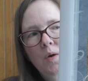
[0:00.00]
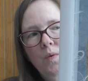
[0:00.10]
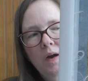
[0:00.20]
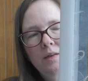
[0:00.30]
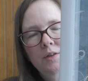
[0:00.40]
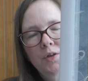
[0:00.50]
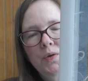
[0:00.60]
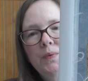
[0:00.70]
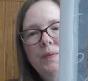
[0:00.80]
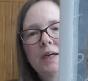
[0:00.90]
a while
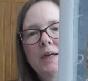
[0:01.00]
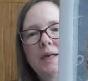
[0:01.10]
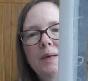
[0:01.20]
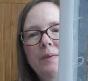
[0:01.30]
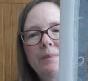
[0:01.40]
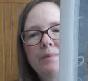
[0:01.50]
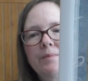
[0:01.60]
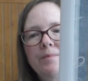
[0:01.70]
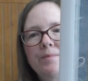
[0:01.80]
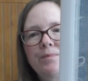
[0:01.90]
ago.
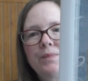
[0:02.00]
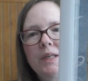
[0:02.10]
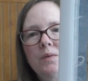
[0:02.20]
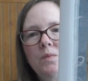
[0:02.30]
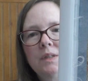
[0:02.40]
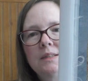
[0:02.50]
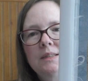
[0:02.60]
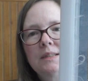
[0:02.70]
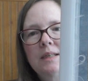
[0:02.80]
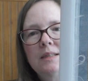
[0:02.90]
It
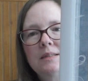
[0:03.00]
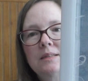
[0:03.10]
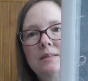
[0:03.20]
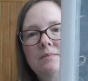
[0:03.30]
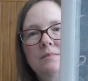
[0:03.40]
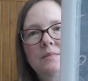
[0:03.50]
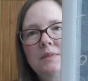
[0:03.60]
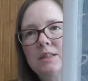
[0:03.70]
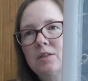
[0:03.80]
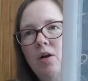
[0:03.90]
was
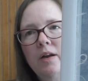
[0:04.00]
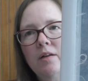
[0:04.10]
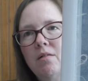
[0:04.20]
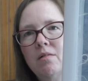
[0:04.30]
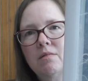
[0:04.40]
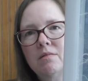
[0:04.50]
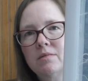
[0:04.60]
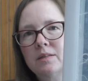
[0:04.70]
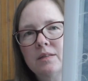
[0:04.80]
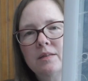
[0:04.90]
starting all
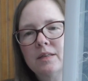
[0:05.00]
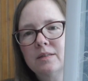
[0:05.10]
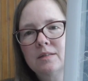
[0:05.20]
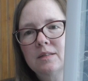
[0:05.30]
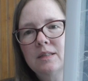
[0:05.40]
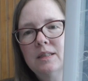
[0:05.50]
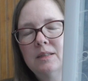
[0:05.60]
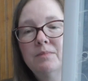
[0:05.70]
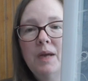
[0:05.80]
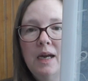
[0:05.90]
the things
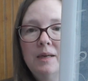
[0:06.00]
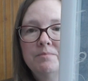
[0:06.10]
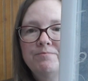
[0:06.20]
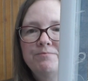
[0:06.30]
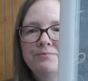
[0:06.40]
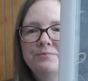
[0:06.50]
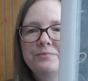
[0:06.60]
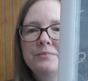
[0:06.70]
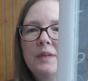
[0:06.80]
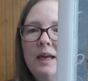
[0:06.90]
in May,
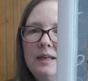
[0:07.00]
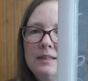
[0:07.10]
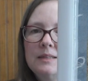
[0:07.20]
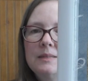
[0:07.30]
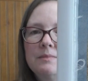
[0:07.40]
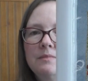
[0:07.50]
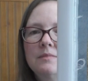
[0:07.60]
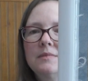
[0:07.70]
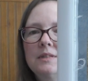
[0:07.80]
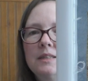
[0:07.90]
and
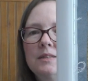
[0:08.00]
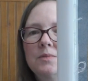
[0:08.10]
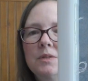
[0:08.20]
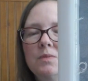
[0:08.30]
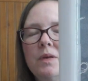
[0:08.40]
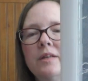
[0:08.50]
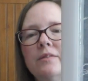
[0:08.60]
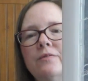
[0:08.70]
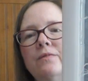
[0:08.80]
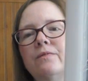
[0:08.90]
this was
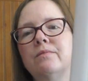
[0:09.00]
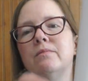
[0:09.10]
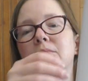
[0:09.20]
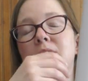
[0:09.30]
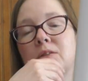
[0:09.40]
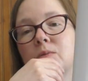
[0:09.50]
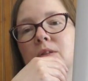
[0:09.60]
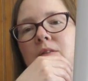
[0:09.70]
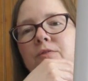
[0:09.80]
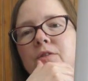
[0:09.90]

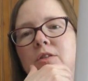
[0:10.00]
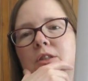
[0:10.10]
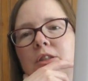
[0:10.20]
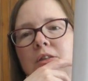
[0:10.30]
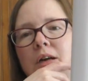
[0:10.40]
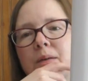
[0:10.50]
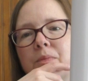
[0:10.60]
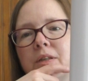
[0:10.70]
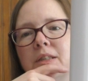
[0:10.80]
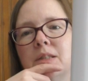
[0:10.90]
the first year I
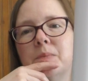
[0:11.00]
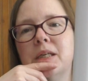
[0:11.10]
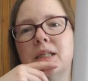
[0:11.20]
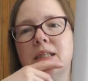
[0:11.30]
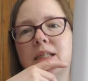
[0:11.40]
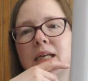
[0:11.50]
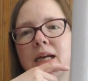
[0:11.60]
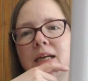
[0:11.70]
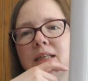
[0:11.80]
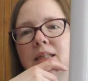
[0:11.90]
participated,
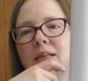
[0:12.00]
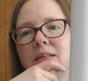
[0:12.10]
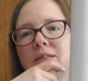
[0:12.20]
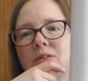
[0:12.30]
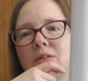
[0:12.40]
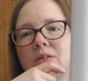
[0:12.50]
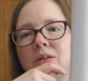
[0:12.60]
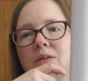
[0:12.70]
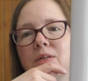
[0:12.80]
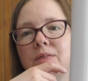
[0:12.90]
and I started
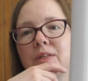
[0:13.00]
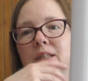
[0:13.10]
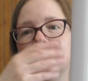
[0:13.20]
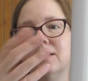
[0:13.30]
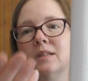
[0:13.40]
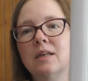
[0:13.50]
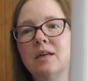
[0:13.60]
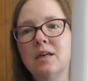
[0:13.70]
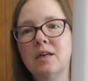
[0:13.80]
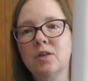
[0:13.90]
all of these
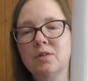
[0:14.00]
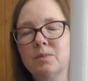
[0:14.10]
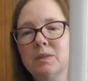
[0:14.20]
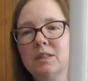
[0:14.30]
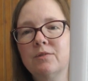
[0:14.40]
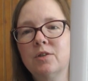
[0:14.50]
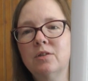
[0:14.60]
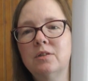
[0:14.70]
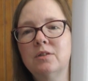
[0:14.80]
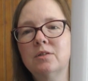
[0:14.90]
Christmas Eve
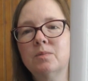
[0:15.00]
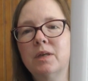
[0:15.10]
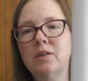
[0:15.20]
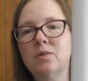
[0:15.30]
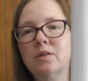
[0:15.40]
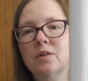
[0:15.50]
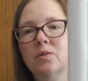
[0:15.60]
Couriers by Nora